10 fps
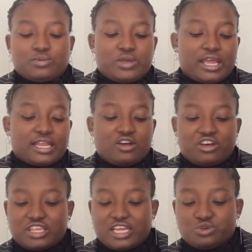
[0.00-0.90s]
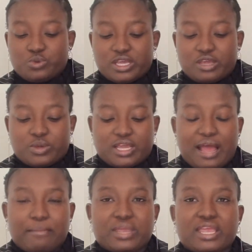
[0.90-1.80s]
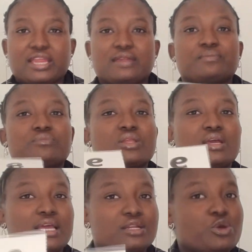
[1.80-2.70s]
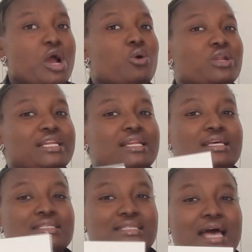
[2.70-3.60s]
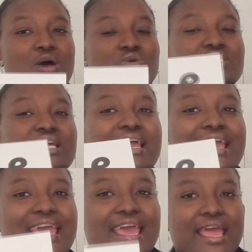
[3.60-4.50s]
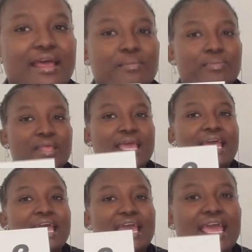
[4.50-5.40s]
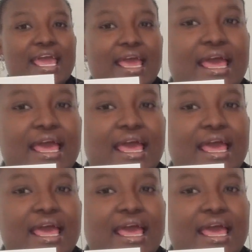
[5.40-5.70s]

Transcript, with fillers: We are in our third week. We come in and we are on sound e, e,